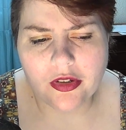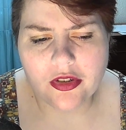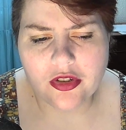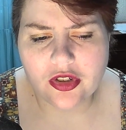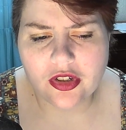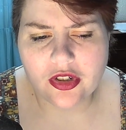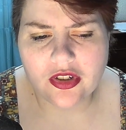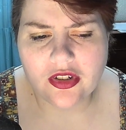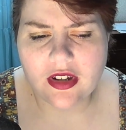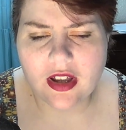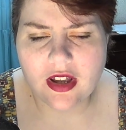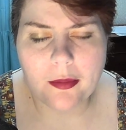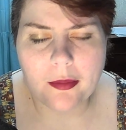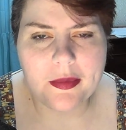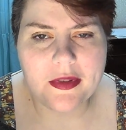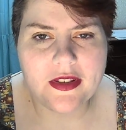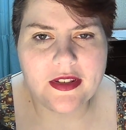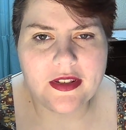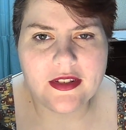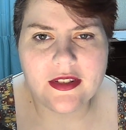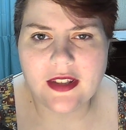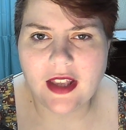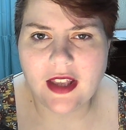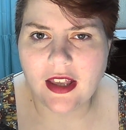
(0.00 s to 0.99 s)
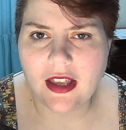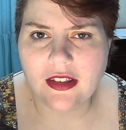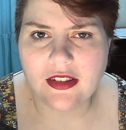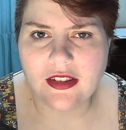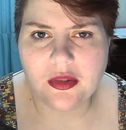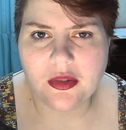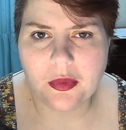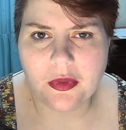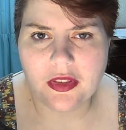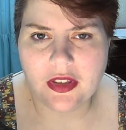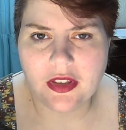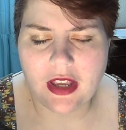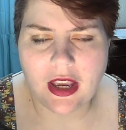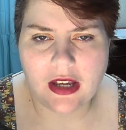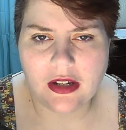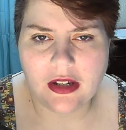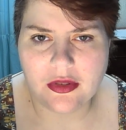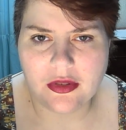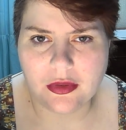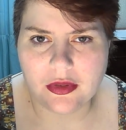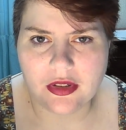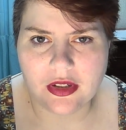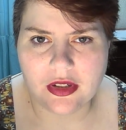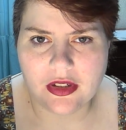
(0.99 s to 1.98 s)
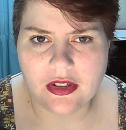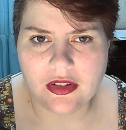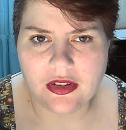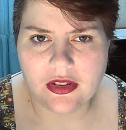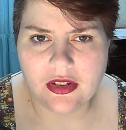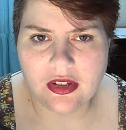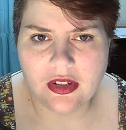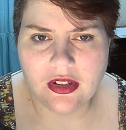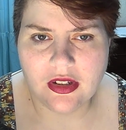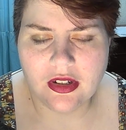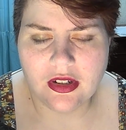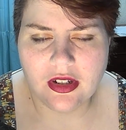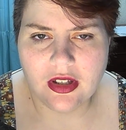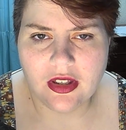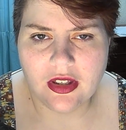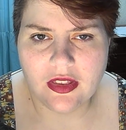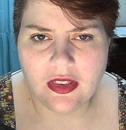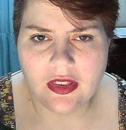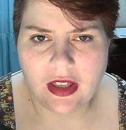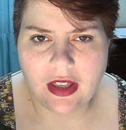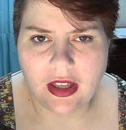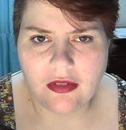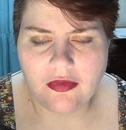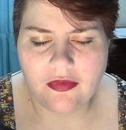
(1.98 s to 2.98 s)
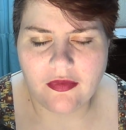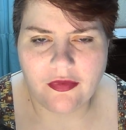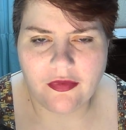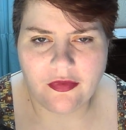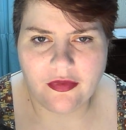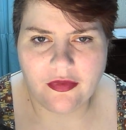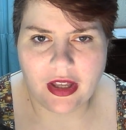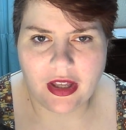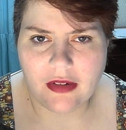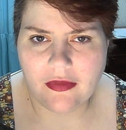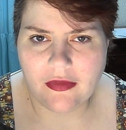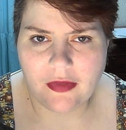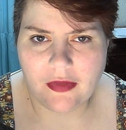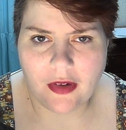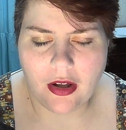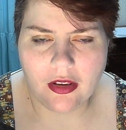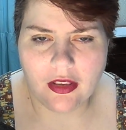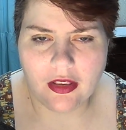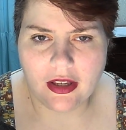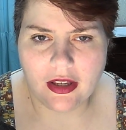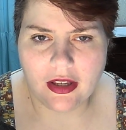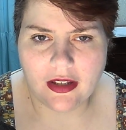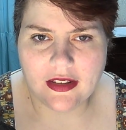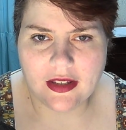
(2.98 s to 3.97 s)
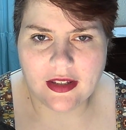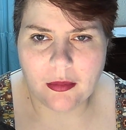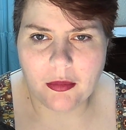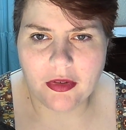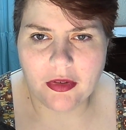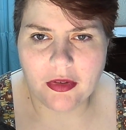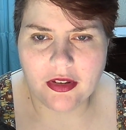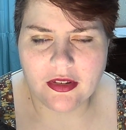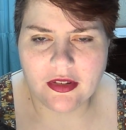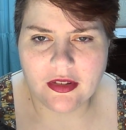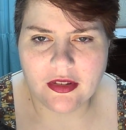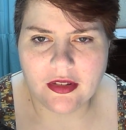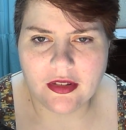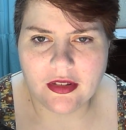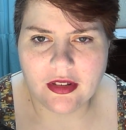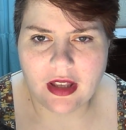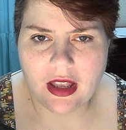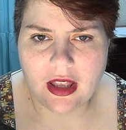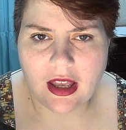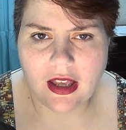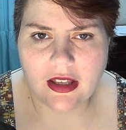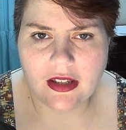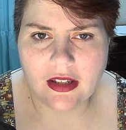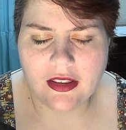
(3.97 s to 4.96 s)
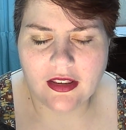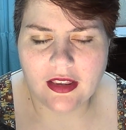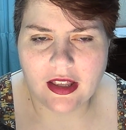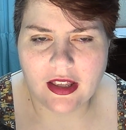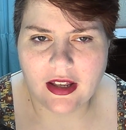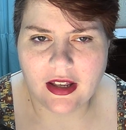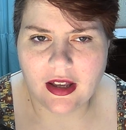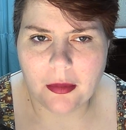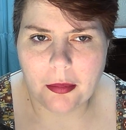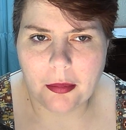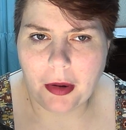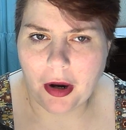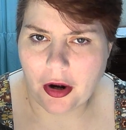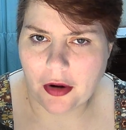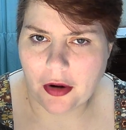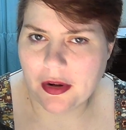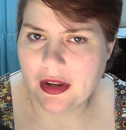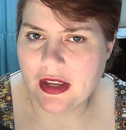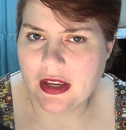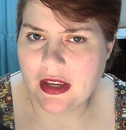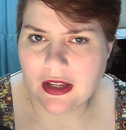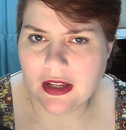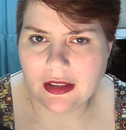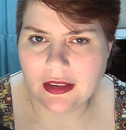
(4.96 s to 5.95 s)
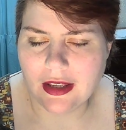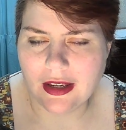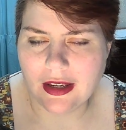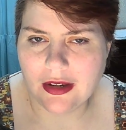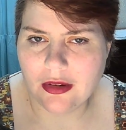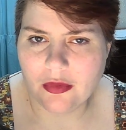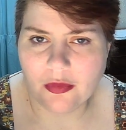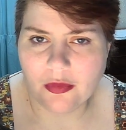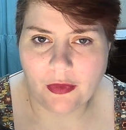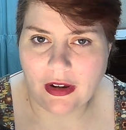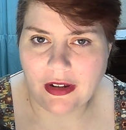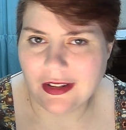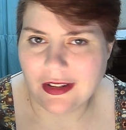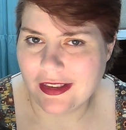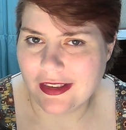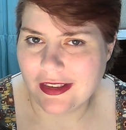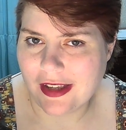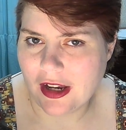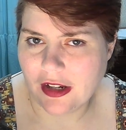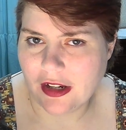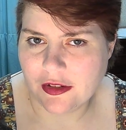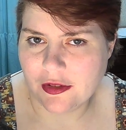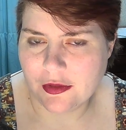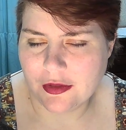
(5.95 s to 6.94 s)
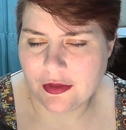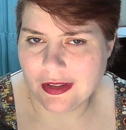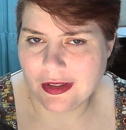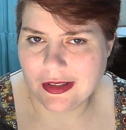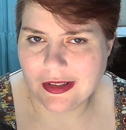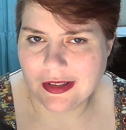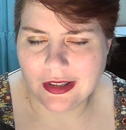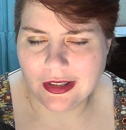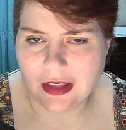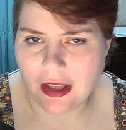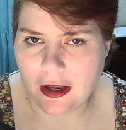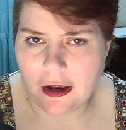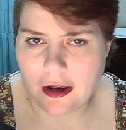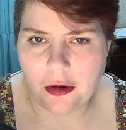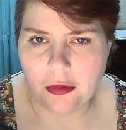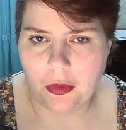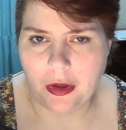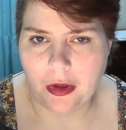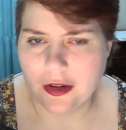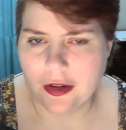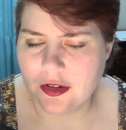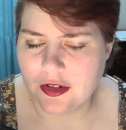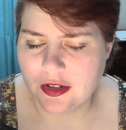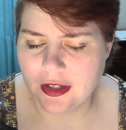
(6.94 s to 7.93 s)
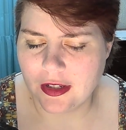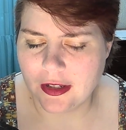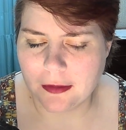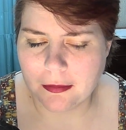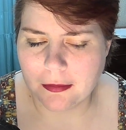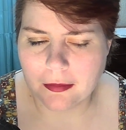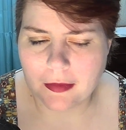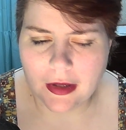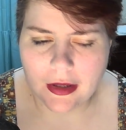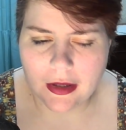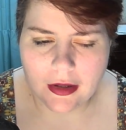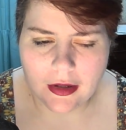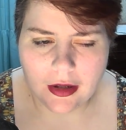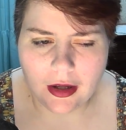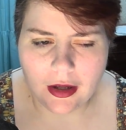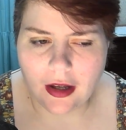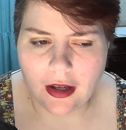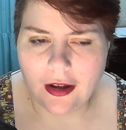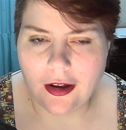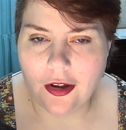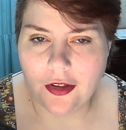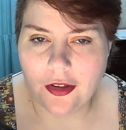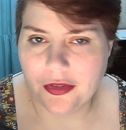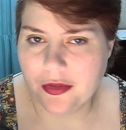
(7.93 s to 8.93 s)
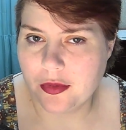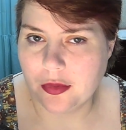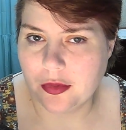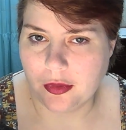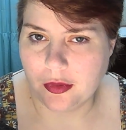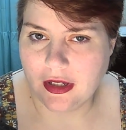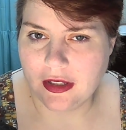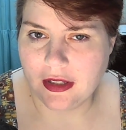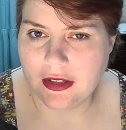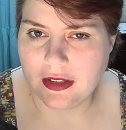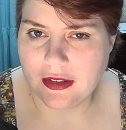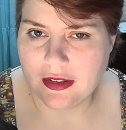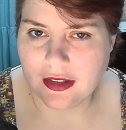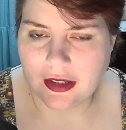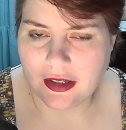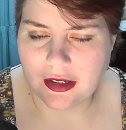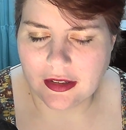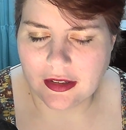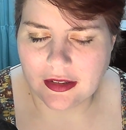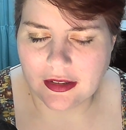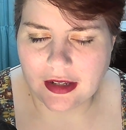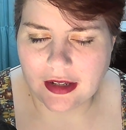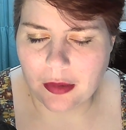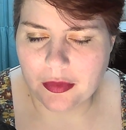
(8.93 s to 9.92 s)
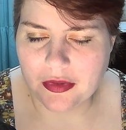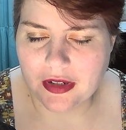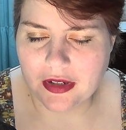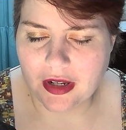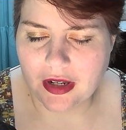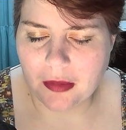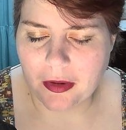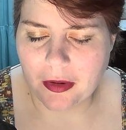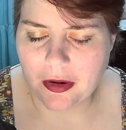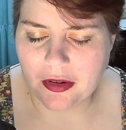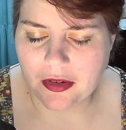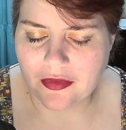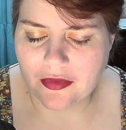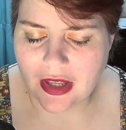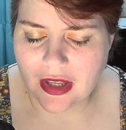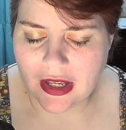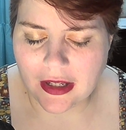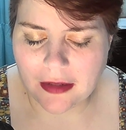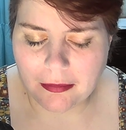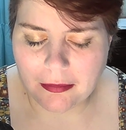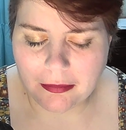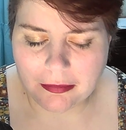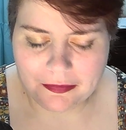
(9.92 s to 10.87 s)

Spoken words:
just obsessed with The Exorcist that fall. Like, someone had, like, a party and, like, rented The Exorcist, and they all watched it. All the cool kids, at least. I was not part of that.